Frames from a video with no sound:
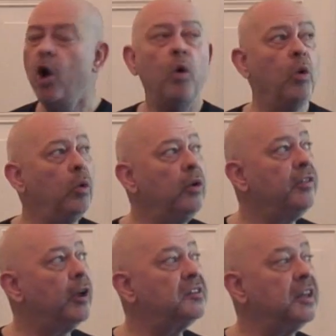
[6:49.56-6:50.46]
all of
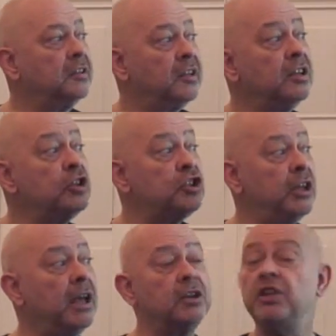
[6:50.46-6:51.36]
those things, and
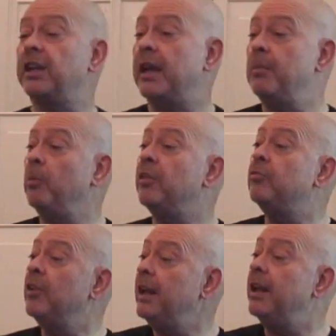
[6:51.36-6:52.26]
she actually came up with
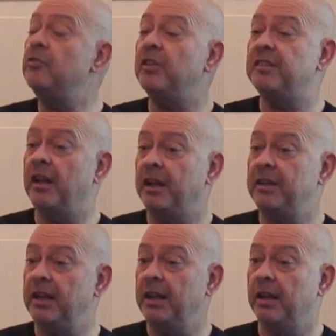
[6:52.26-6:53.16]
really interesting
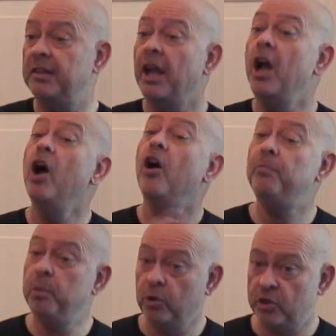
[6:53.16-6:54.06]
ideas of
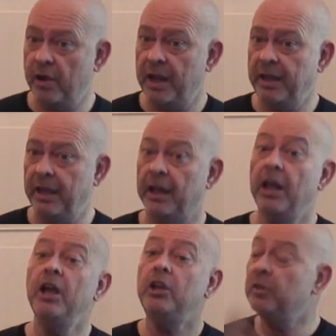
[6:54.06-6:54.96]
portraying it,
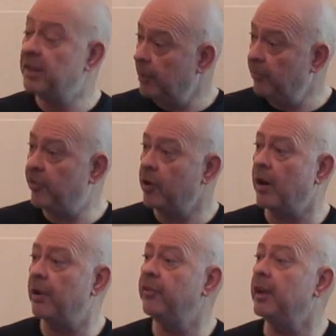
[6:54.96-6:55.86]
using
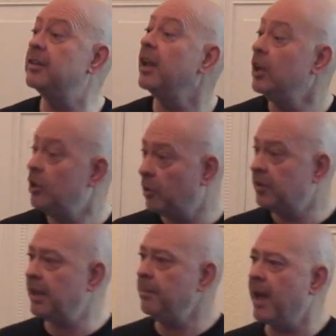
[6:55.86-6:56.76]
infographics,
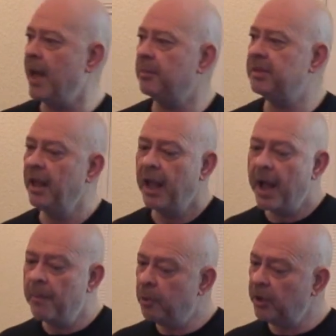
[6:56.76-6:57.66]
using maps,
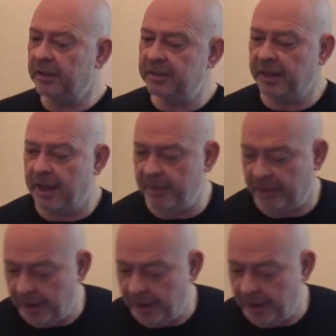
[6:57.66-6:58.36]
and putting this together.